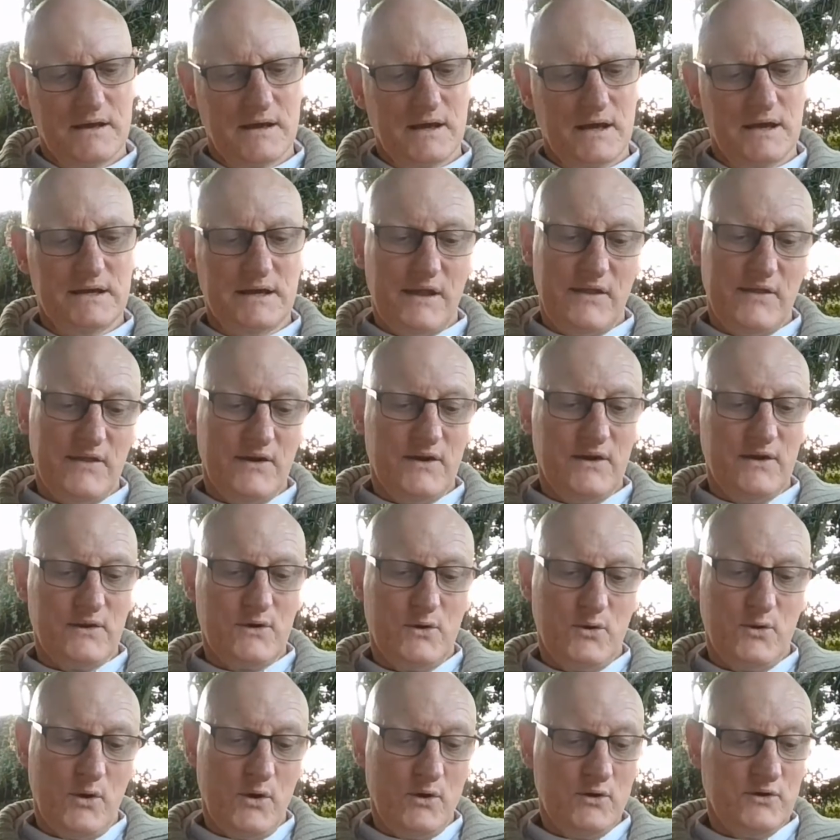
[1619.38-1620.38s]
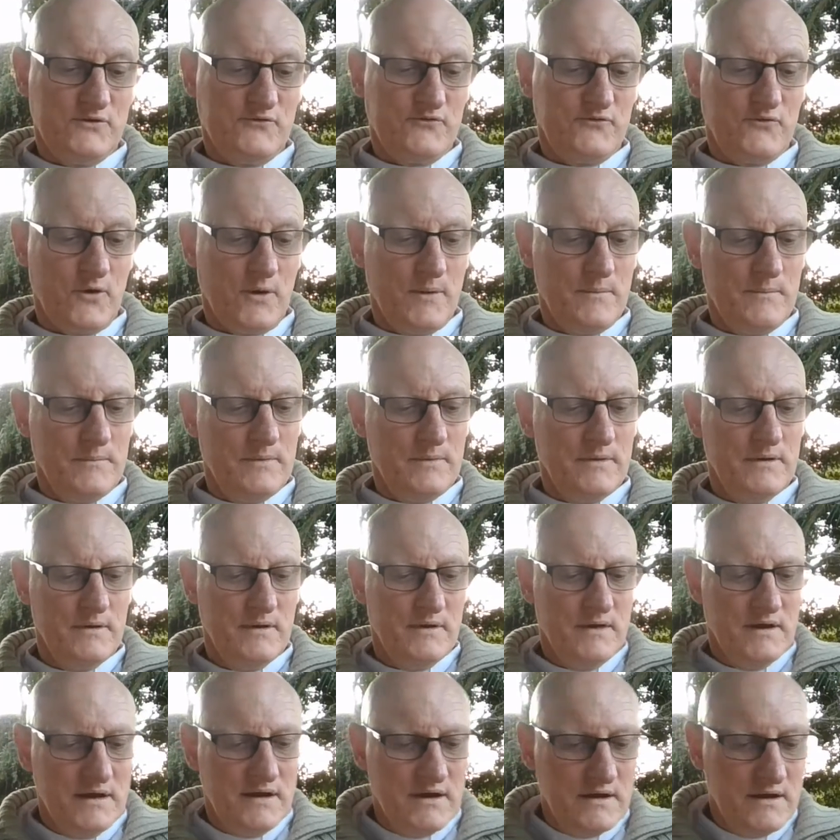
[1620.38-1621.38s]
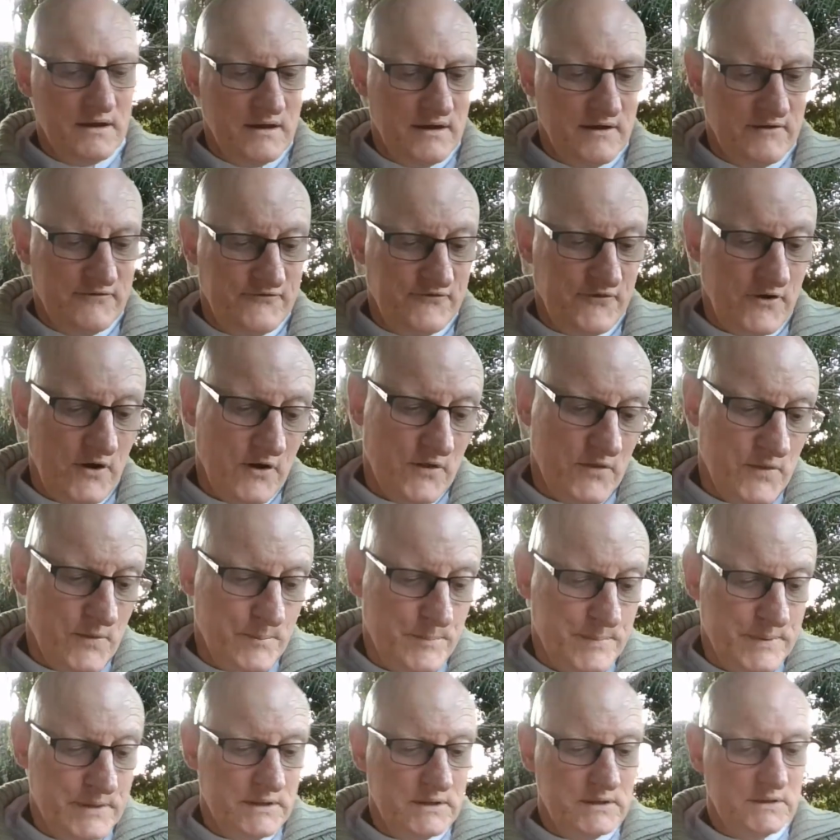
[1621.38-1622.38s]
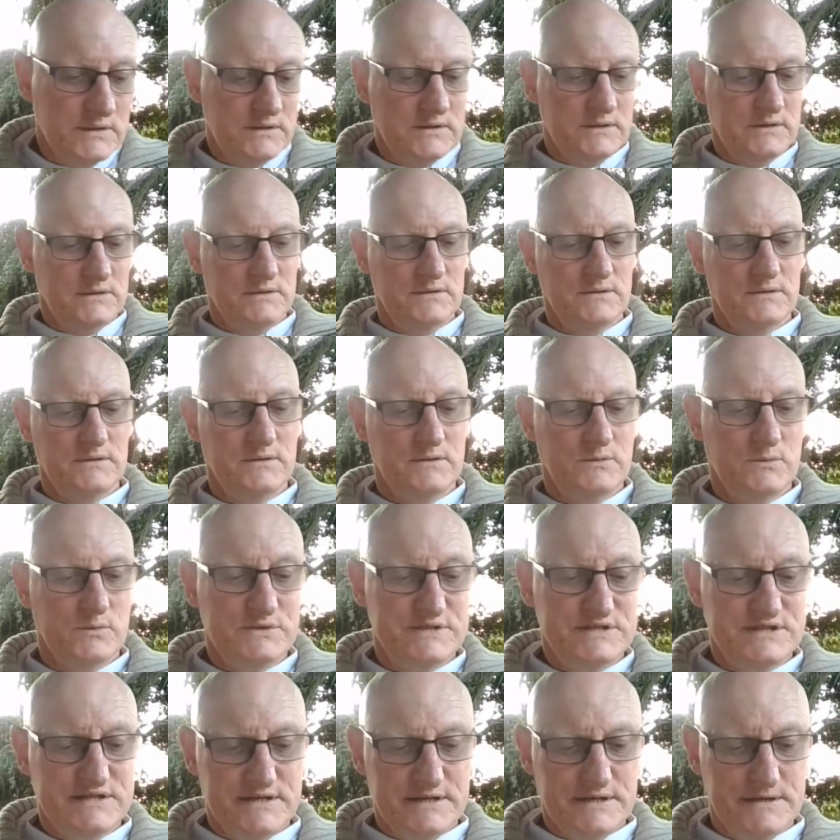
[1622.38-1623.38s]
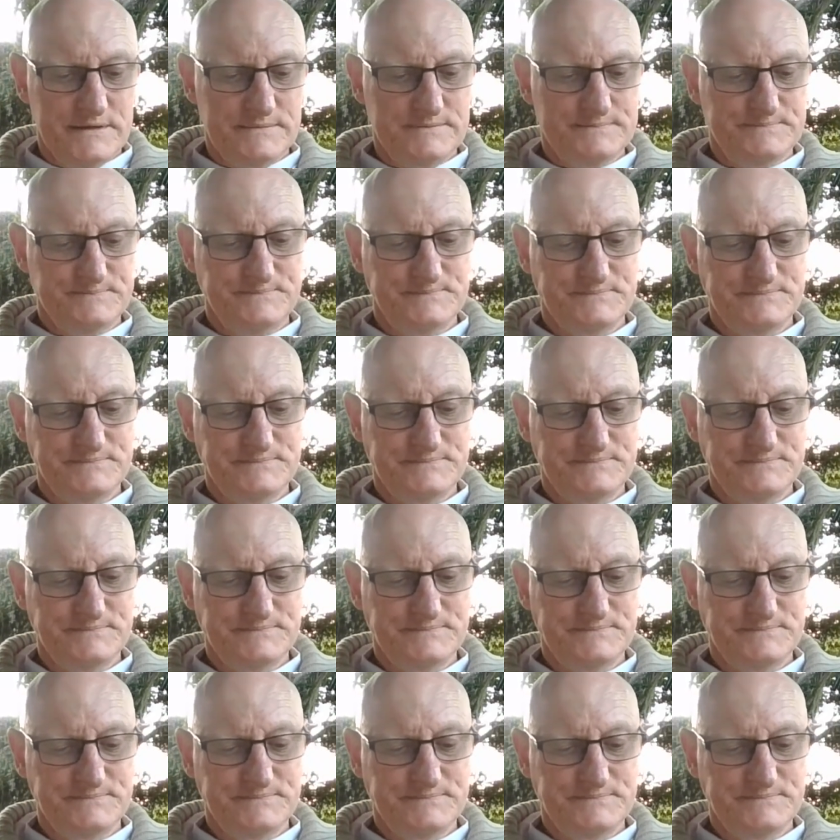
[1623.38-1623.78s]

Another quote from Father Bill Whittier.